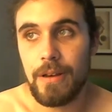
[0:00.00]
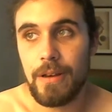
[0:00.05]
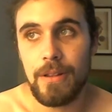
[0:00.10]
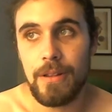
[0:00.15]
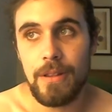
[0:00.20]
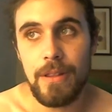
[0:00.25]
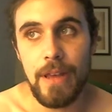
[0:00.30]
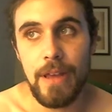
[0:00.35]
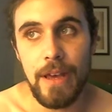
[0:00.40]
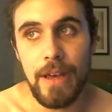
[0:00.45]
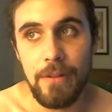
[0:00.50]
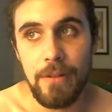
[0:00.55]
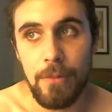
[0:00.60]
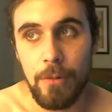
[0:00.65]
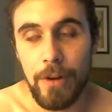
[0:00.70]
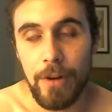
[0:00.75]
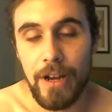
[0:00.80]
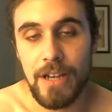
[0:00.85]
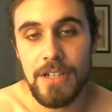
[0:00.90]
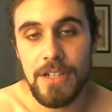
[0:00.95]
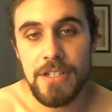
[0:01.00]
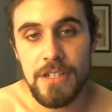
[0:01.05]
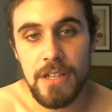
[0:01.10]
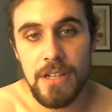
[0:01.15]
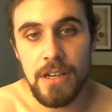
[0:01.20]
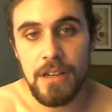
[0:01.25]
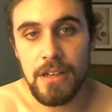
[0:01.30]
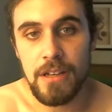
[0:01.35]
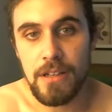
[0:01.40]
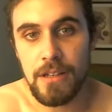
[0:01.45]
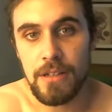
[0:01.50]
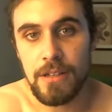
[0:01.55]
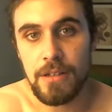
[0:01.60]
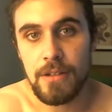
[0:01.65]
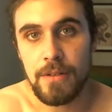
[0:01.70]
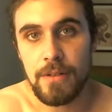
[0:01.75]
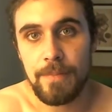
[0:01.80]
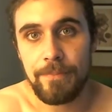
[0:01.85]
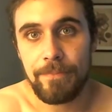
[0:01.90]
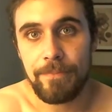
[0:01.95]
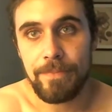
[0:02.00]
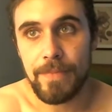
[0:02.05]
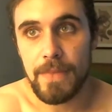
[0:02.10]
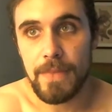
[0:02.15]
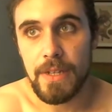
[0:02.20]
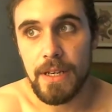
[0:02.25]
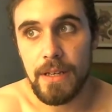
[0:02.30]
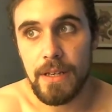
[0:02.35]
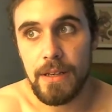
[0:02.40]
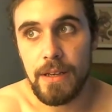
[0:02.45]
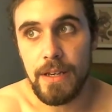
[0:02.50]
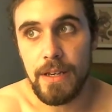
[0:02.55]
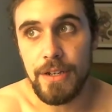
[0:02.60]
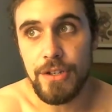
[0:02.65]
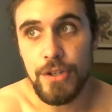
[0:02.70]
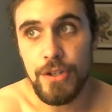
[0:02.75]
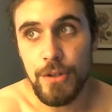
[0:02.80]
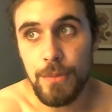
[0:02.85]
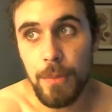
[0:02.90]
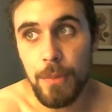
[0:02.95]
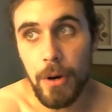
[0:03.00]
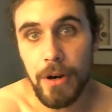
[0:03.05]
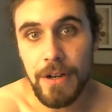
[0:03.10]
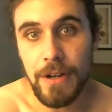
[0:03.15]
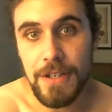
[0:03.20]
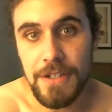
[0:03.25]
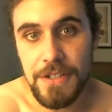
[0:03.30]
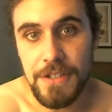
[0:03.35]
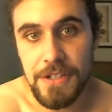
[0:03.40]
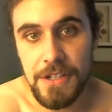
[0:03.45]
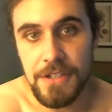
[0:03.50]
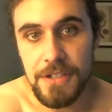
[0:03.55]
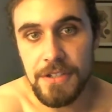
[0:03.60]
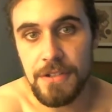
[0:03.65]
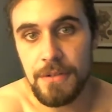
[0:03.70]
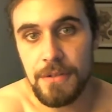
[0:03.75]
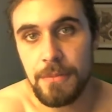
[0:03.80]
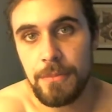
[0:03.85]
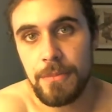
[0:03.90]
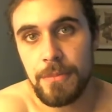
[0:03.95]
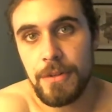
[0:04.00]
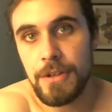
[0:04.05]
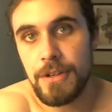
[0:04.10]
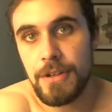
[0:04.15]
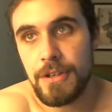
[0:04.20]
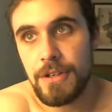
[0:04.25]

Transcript: that when I say a two-party system,